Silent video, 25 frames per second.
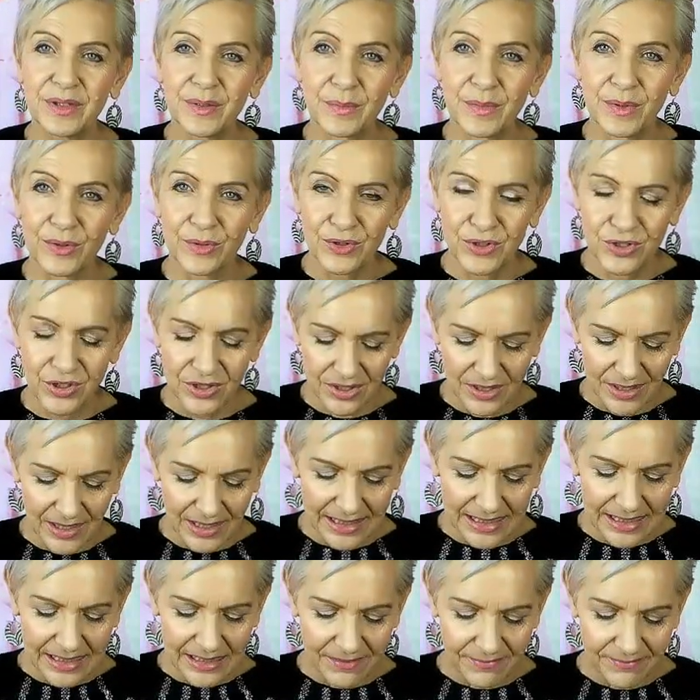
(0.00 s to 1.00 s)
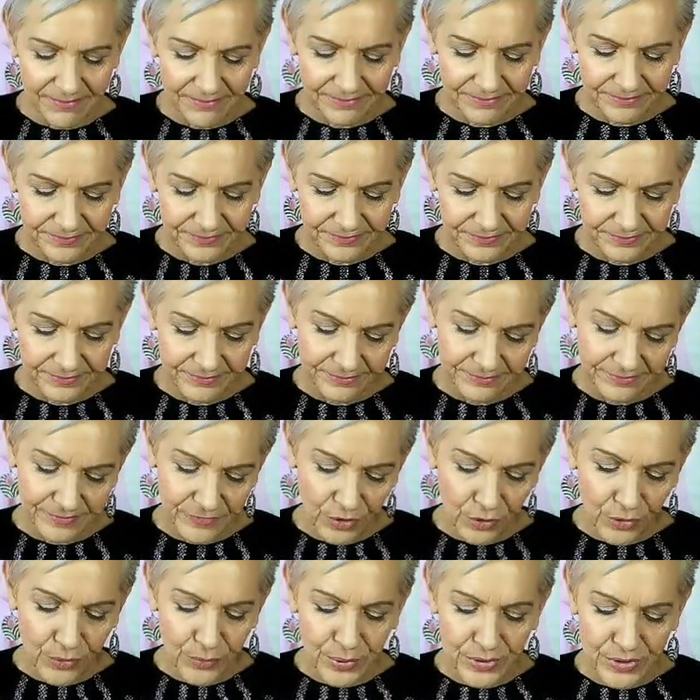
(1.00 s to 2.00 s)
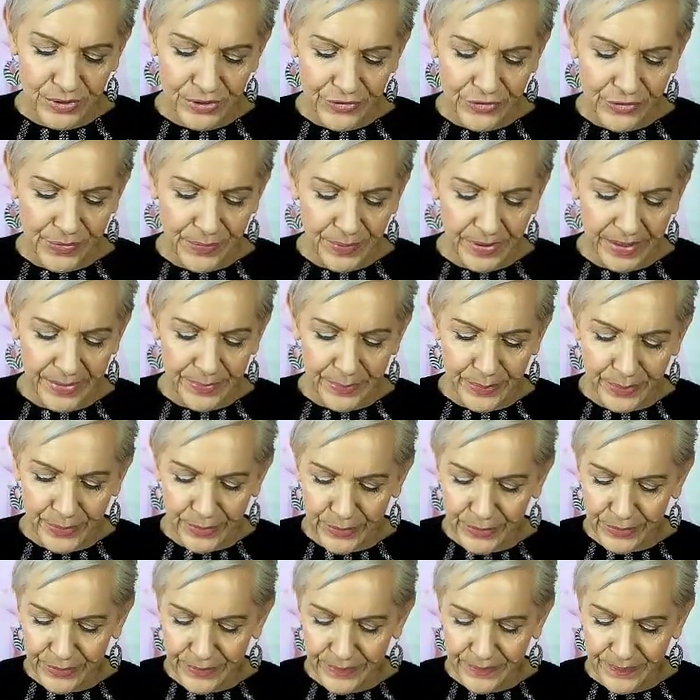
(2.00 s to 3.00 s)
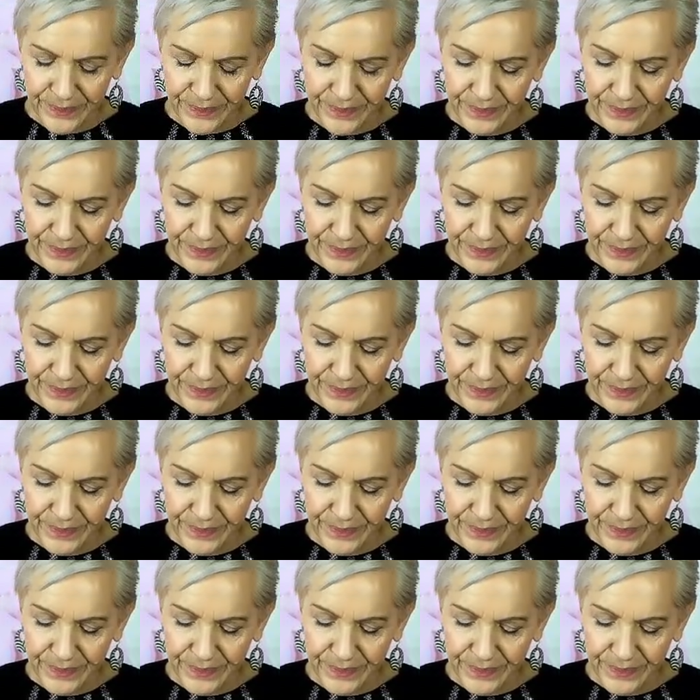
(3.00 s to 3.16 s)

emotionally, open to new people,